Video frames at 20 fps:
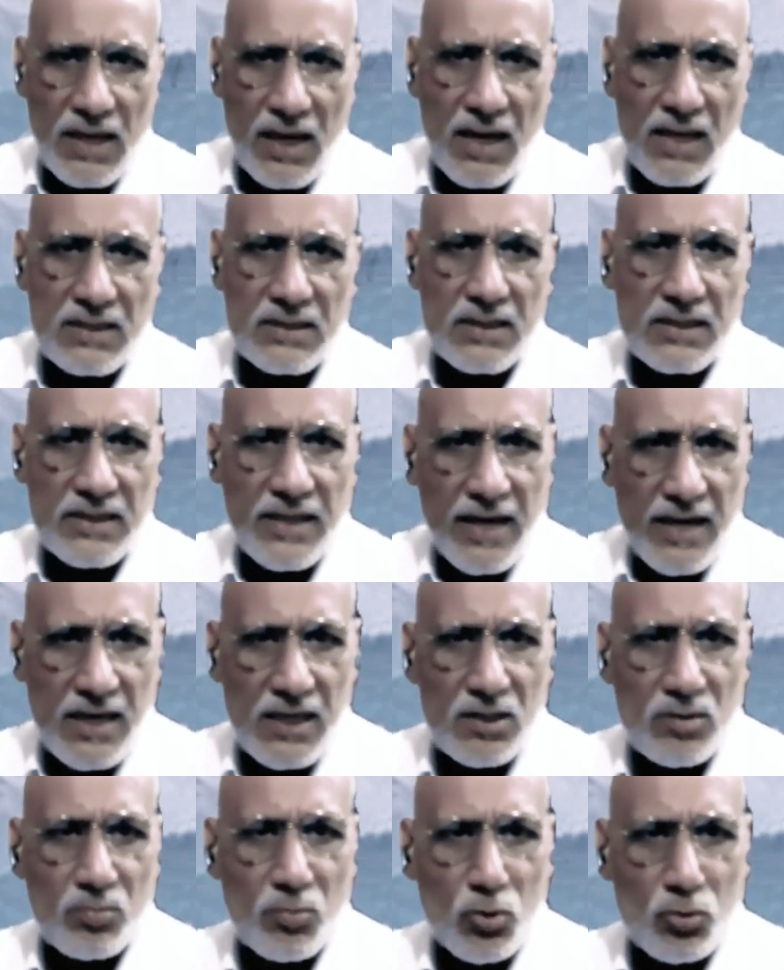Thus,
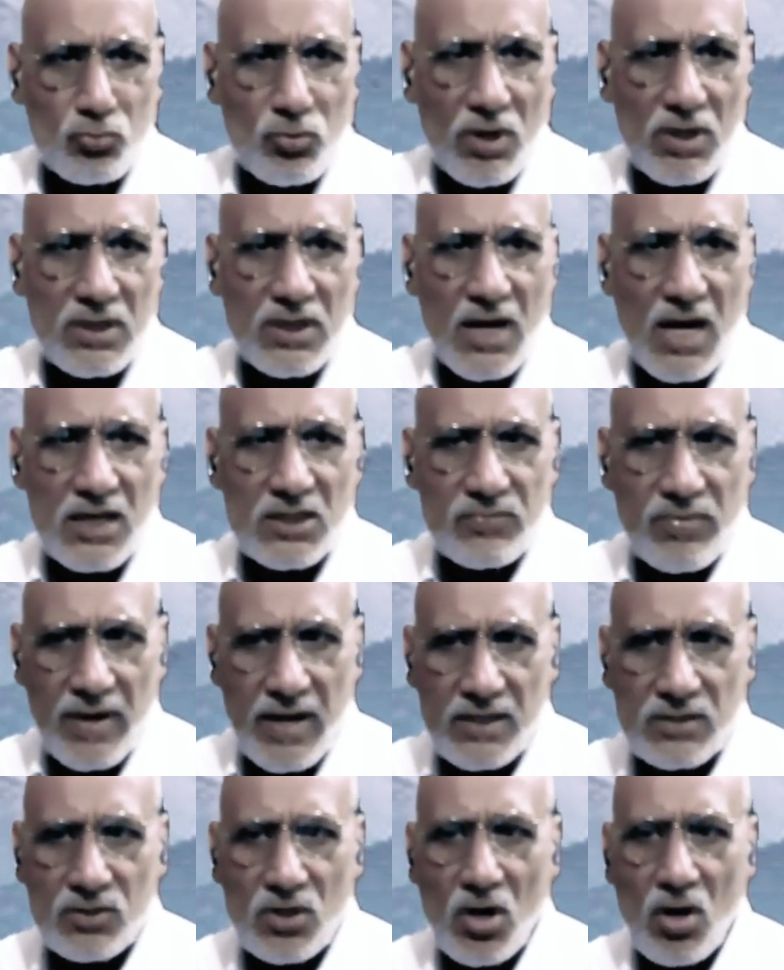there is mutual
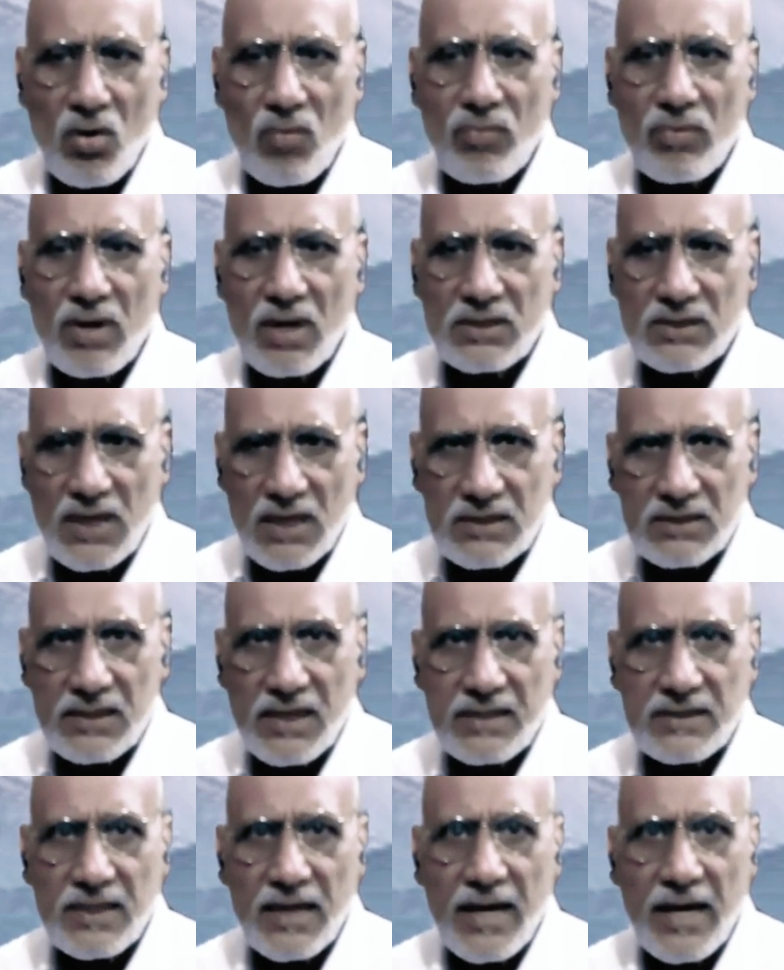transference of
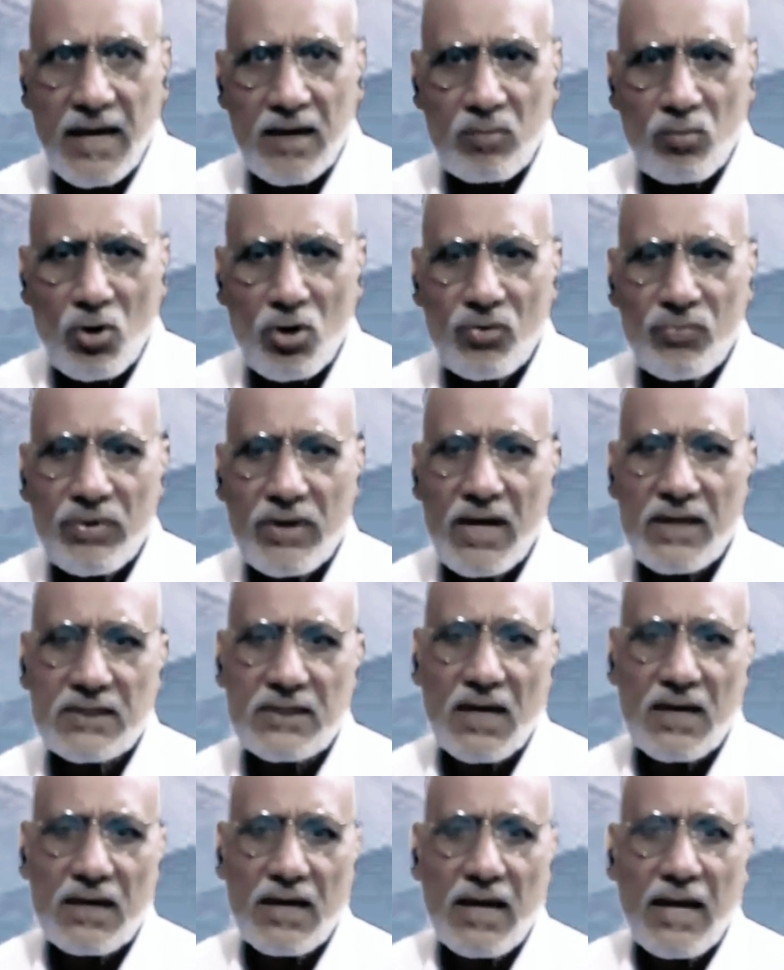consciousness and
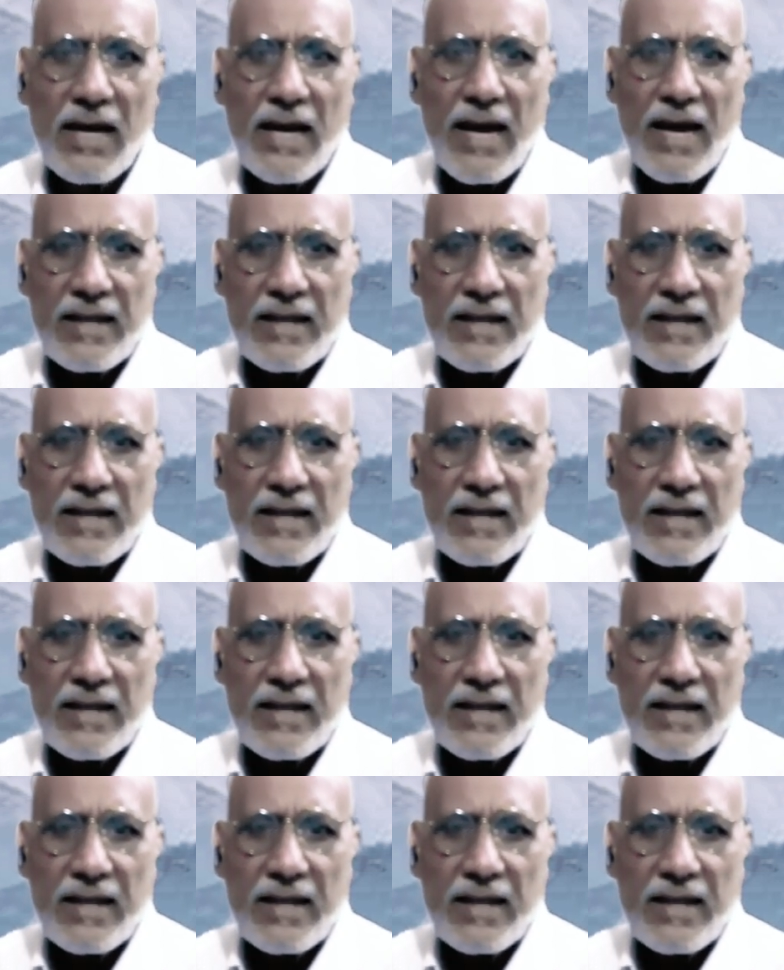modification.